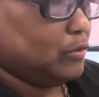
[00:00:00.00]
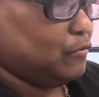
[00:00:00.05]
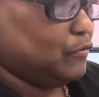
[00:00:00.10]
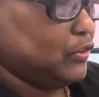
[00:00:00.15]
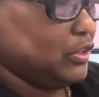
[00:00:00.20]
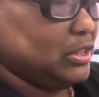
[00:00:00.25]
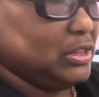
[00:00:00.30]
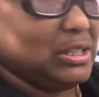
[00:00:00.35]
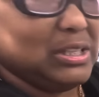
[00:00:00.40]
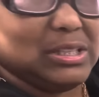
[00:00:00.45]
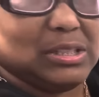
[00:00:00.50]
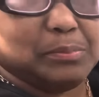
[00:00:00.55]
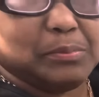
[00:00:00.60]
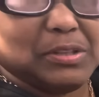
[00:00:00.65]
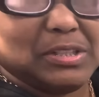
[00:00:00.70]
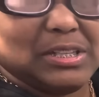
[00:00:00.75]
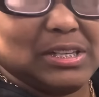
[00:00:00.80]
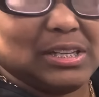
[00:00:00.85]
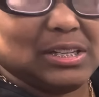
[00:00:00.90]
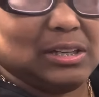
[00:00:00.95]
for this
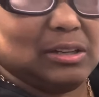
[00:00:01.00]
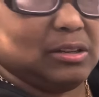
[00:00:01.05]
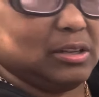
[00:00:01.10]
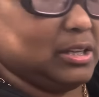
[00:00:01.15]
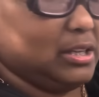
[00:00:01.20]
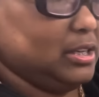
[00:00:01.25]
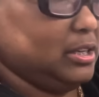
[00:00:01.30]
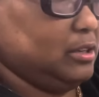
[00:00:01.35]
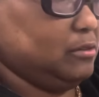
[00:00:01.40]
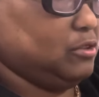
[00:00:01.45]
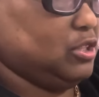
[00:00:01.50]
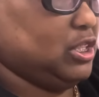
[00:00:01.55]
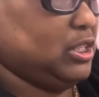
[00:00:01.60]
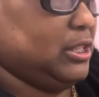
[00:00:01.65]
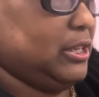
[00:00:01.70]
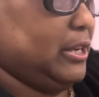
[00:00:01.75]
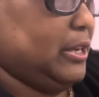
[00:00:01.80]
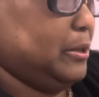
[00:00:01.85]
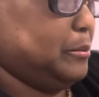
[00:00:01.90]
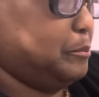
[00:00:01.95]
particular gift
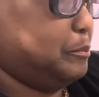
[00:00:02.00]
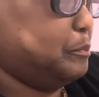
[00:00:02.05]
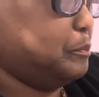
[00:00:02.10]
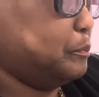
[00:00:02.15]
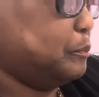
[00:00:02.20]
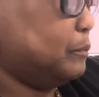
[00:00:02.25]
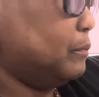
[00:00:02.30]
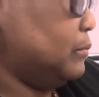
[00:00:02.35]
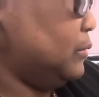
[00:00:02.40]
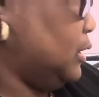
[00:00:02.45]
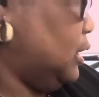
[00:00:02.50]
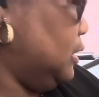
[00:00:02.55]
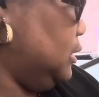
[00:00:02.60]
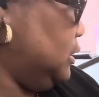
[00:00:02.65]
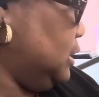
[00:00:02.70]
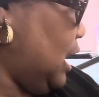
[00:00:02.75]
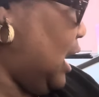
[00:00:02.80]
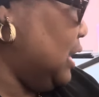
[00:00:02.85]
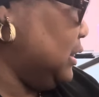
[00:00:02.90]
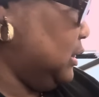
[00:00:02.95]
set.
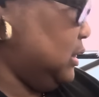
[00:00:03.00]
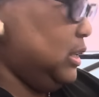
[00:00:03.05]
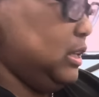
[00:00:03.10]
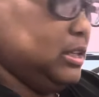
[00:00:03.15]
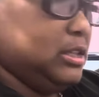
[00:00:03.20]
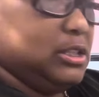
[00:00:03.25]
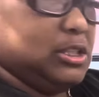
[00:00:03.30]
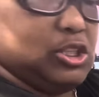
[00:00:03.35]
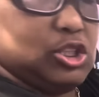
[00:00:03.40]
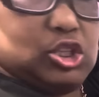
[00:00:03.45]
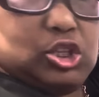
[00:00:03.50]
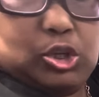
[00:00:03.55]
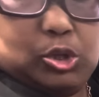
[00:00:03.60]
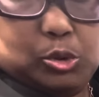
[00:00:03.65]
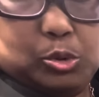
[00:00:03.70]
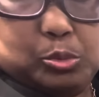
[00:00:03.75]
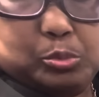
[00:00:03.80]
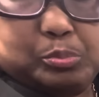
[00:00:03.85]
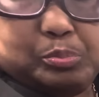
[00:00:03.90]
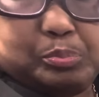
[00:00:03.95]
Not these two.